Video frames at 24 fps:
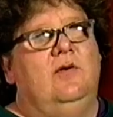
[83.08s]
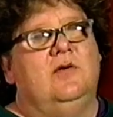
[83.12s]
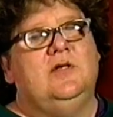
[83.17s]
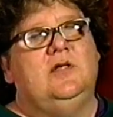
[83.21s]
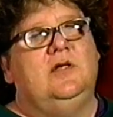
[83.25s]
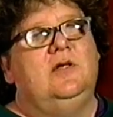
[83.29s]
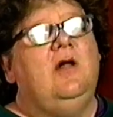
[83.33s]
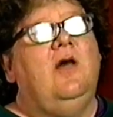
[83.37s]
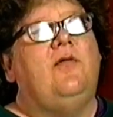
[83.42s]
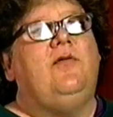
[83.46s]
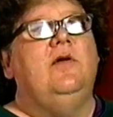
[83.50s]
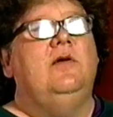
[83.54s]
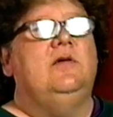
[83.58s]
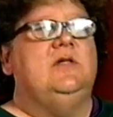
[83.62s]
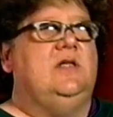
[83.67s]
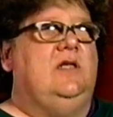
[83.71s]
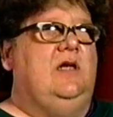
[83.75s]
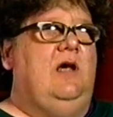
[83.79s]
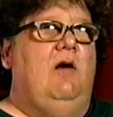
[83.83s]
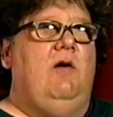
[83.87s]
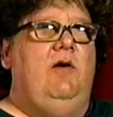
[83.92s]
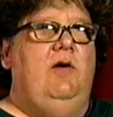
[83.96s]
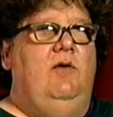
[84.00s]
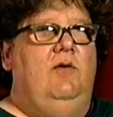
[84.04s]
There's nothing
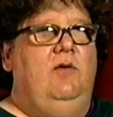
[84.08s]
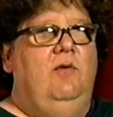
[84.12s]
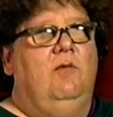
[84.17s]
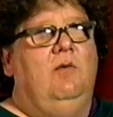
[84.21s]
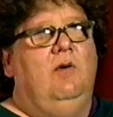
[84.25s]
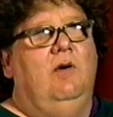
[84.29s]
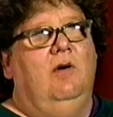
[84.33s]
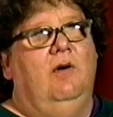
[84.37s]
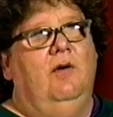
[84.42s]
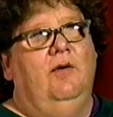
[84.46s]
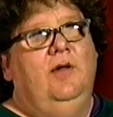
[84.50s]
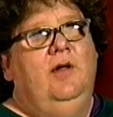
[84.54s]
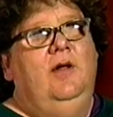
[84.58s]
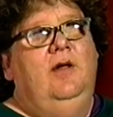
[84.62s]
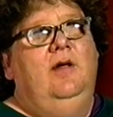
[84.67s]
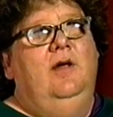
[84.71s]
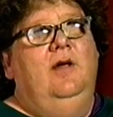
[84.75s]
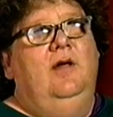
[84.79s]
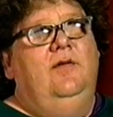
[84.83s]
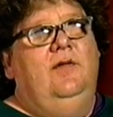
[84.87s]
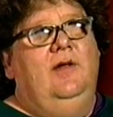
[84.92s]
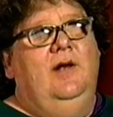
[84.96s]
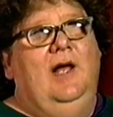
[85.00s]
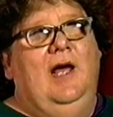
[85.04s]
scarier in the world
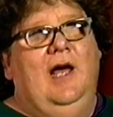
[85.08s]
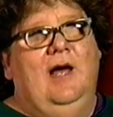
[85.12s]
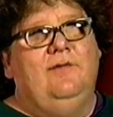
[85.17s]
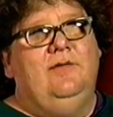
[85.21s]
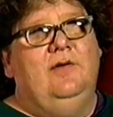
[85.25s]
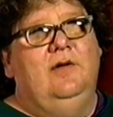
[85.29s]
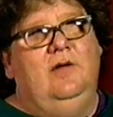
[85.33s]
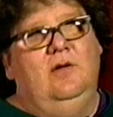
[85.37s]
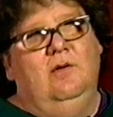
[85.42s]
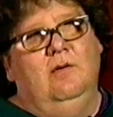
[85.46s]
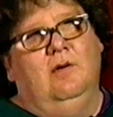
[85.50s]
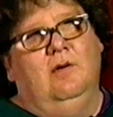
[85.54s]
than having